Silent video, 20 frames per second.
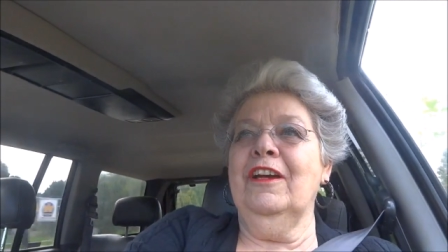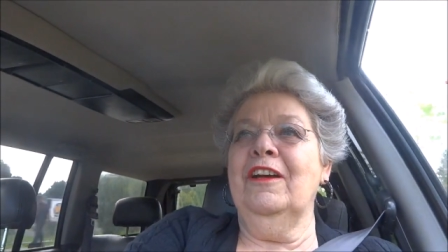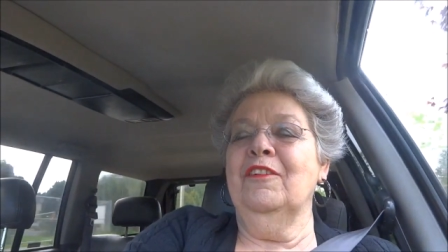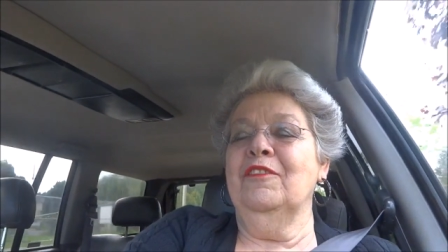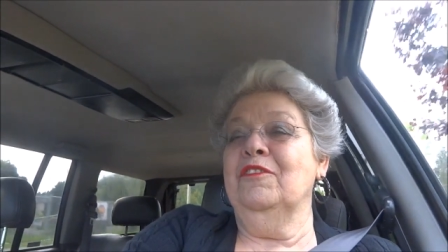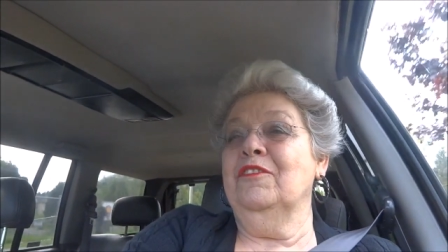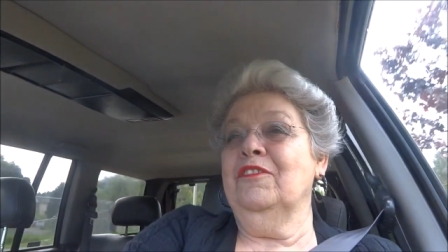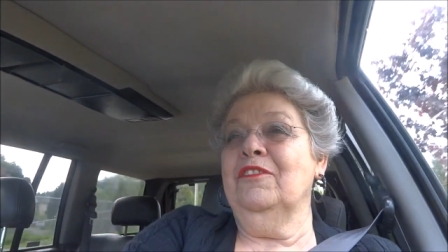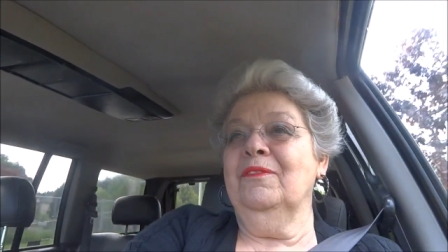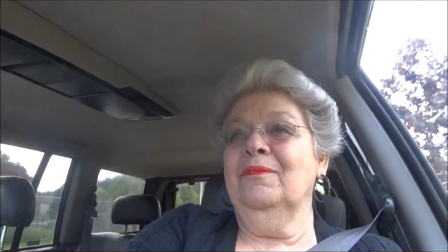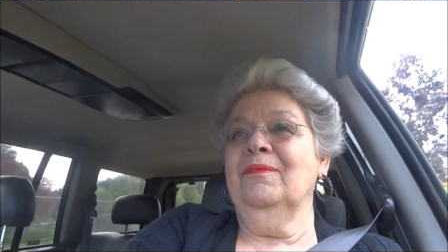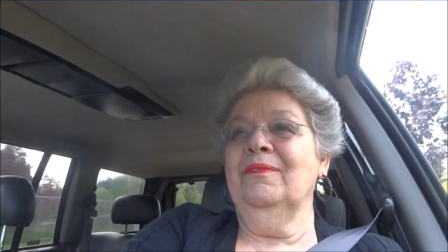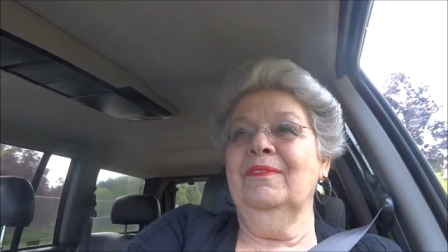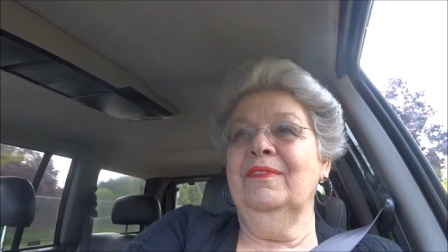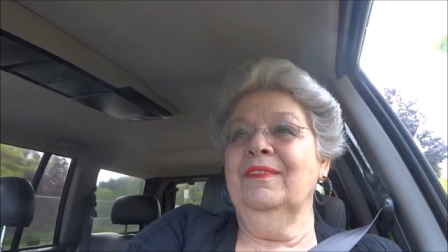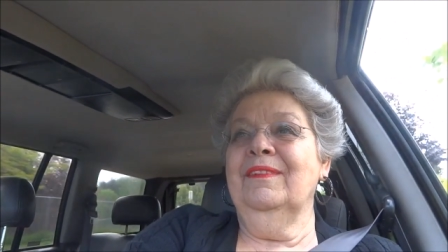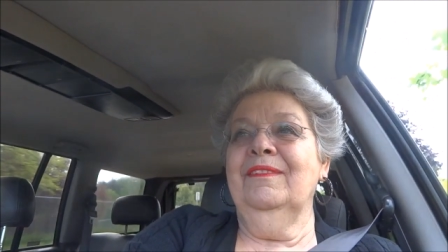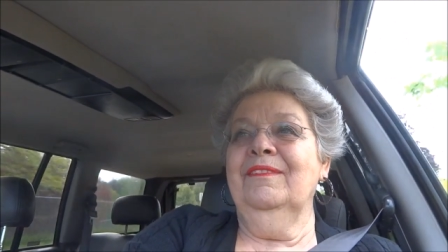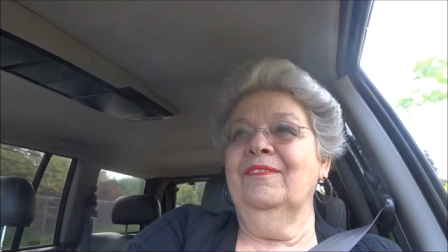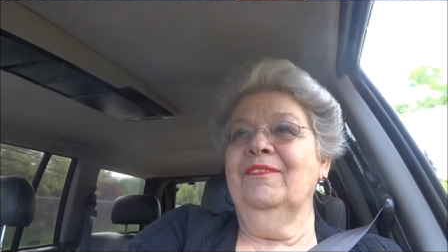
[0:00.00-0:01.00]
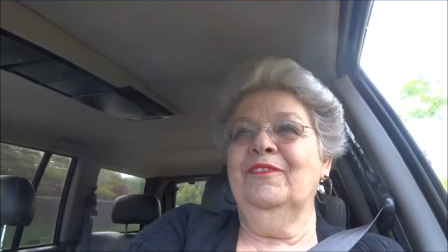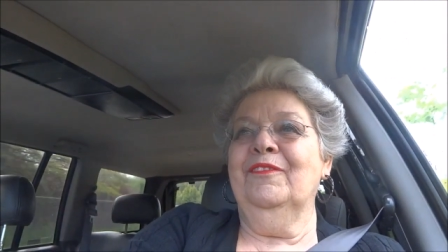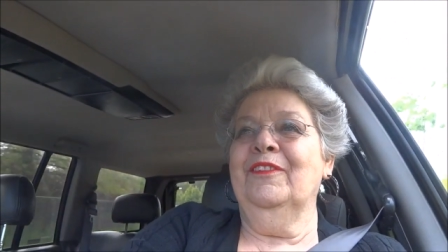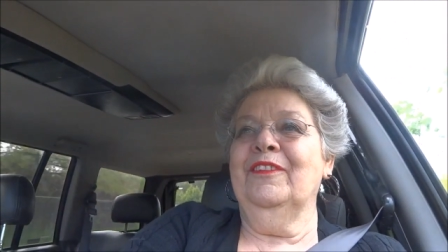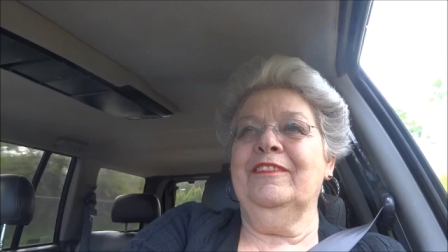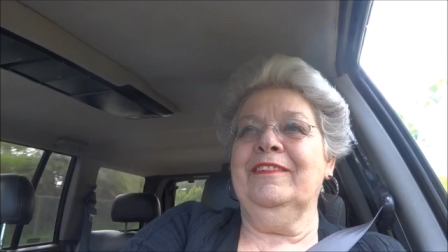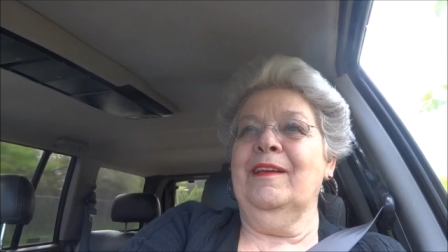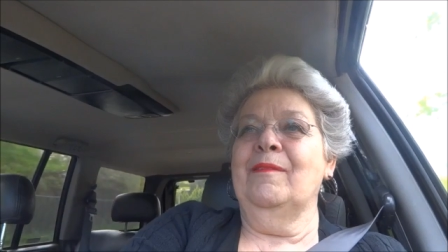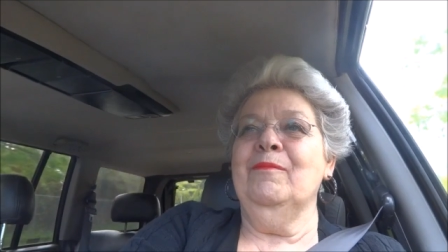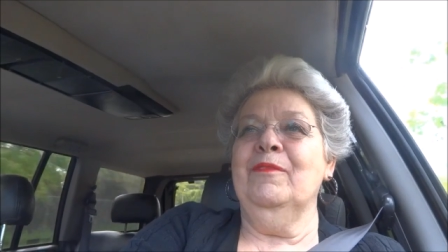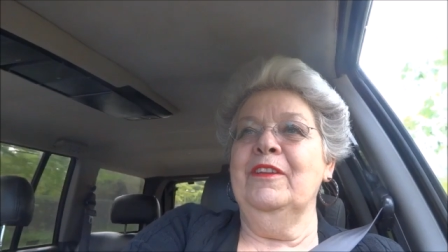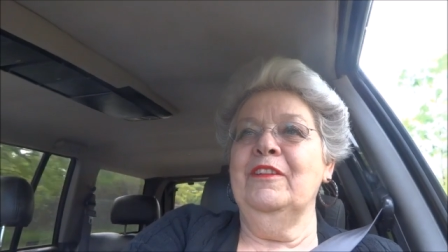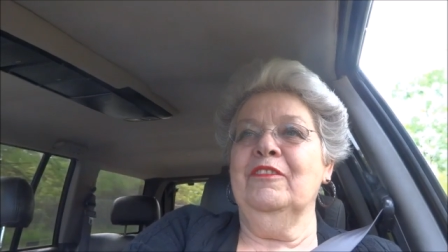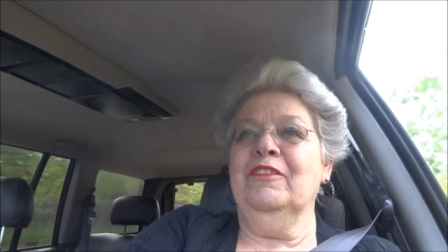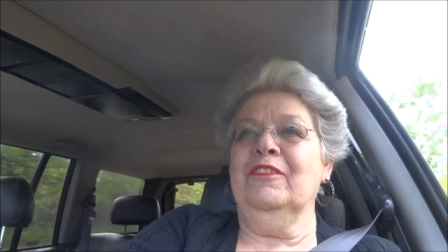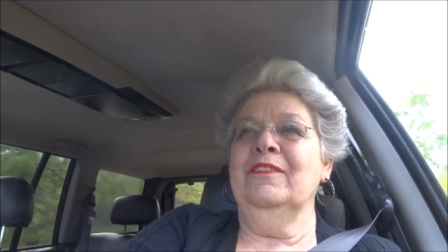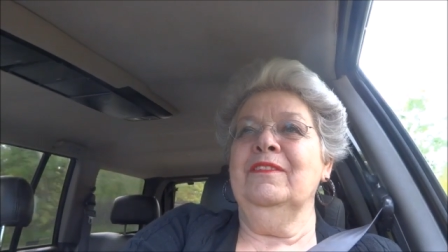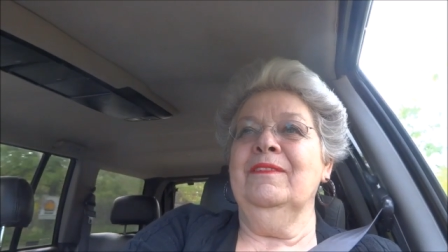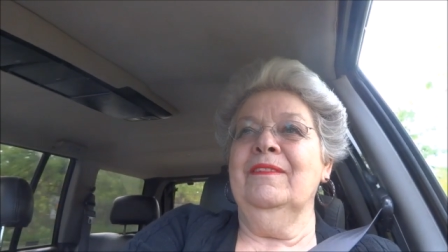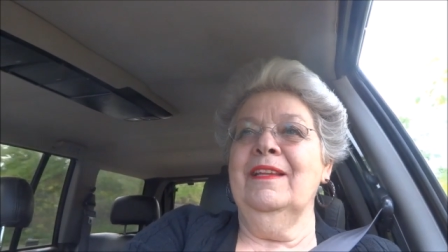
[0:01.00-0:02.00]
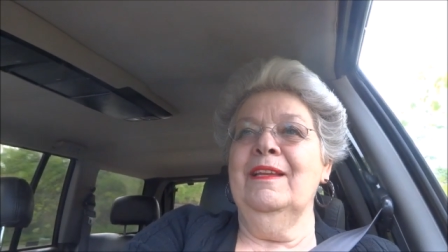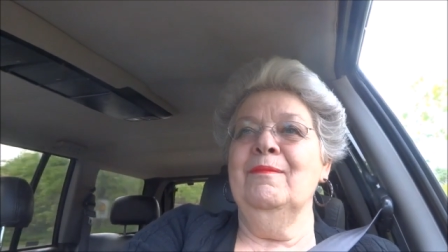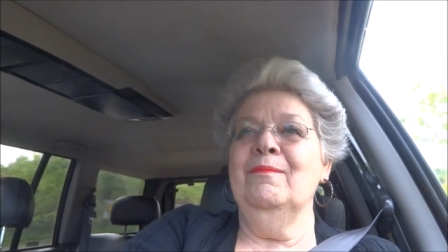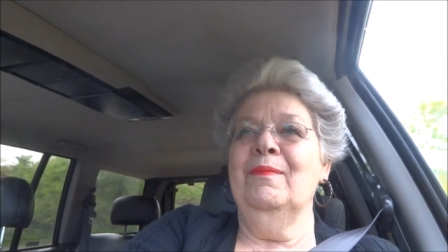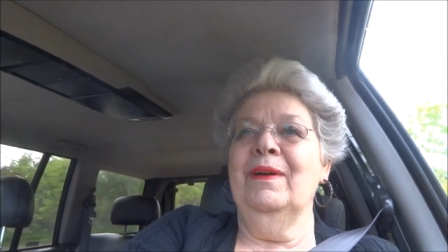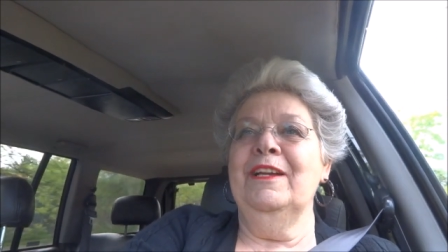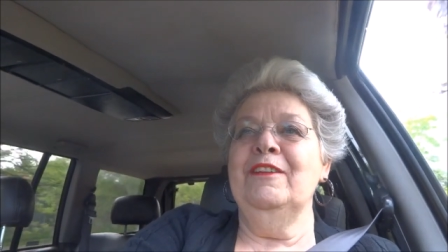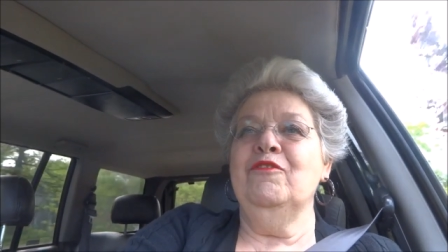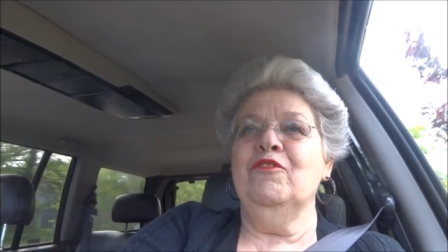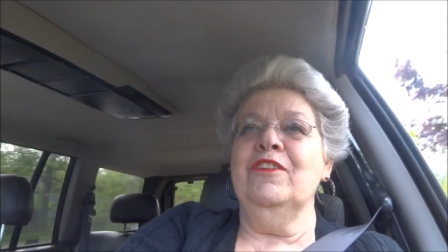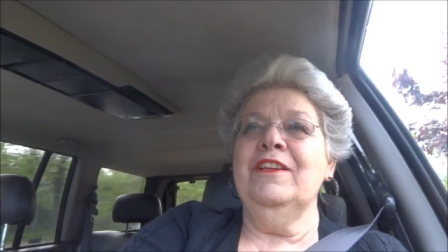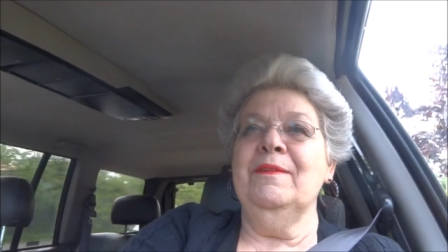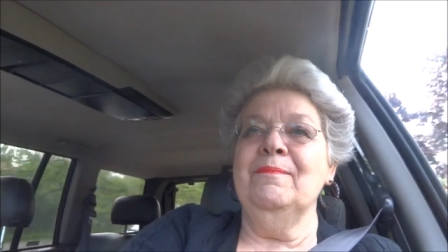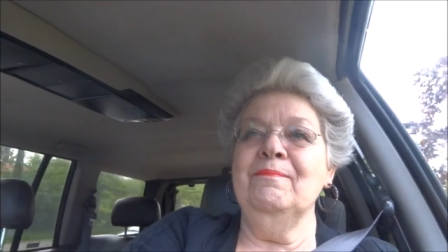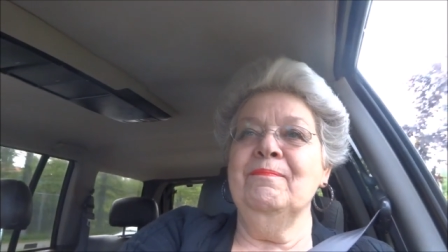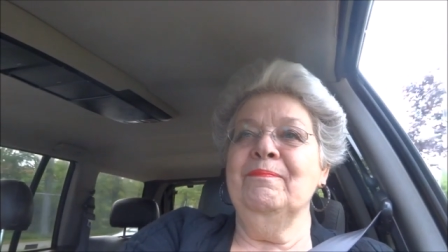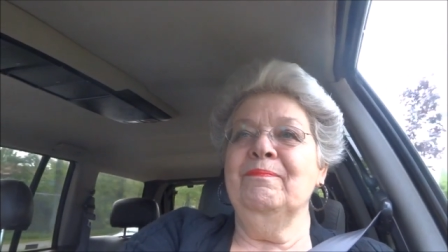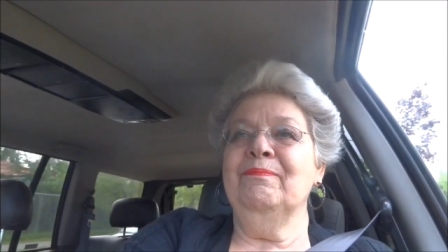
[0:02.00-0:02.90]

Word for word: out for some reason in my dream